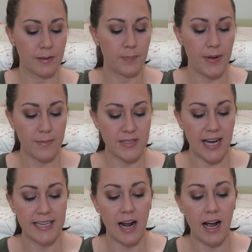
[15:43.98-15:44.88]

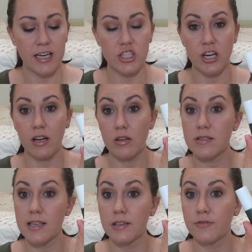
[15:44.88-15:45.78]
Peptide Eye Gel
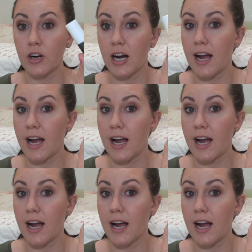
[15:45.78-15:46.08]
so far.